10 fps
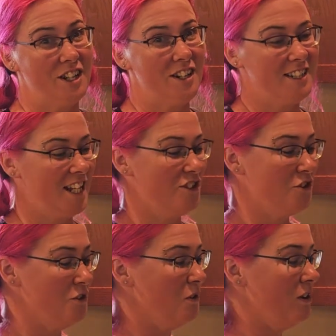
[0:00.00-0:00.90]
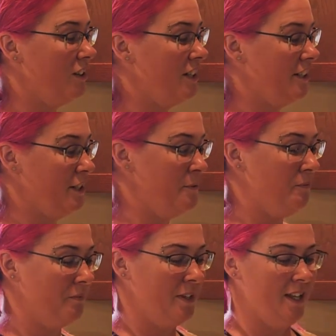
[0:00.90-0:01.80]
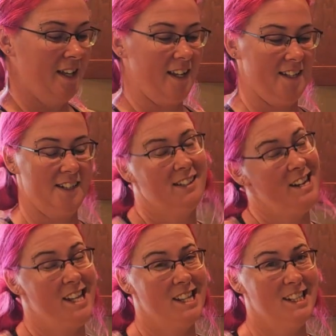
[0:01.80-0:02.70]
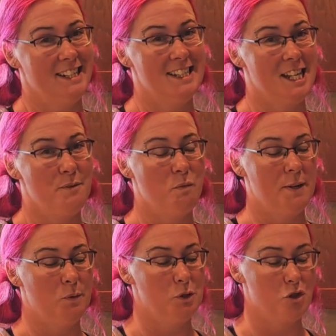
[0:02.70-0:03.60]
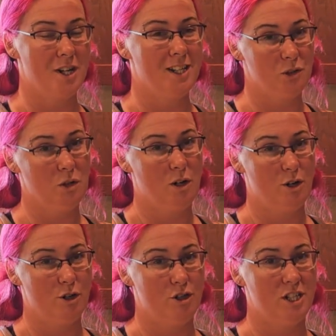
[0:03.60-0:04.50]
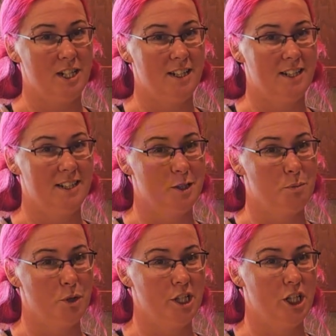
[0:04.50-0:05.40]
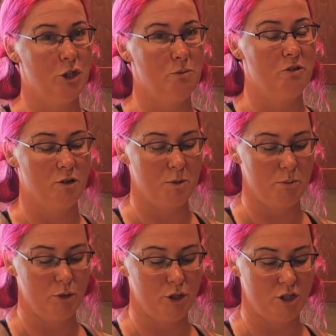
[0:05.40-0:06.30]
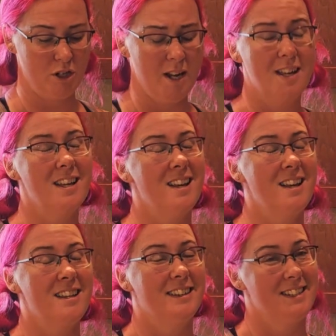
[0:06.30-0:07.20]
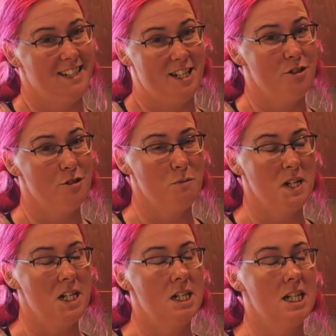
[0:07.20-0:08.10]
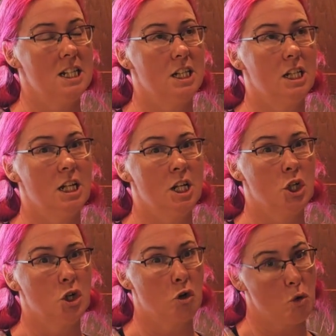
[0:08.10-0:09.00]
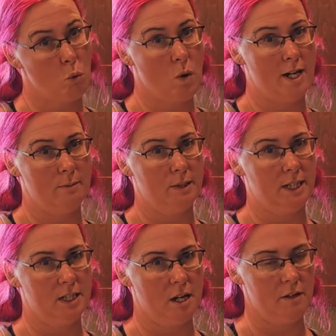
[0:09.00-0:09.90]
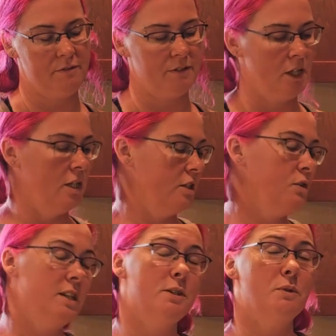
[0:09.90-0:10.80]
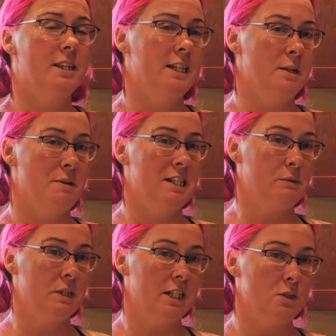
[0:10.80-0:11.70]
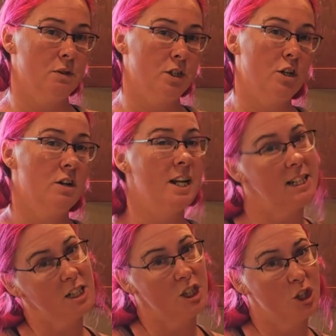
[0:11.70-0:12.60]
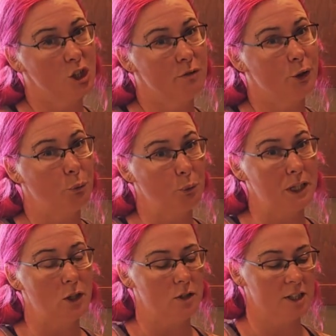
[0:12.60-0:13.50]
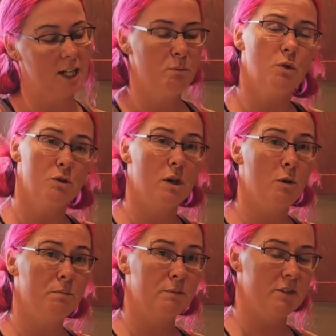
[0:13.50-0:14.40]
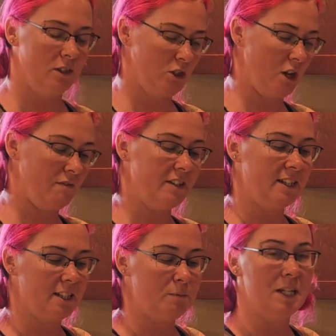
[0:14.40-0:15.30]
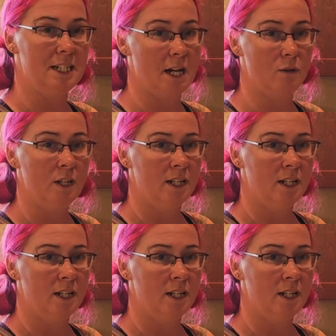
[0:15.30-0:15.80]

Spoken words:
our Sandshrew all cut up. I think next time we will try a little harder to get this pre-cubed from our butcher. The Sandshrew meat is incredibly tough. So that's one thing that makes it really nice with the curry. It's going to cook for a really long time, which will help soften this meat down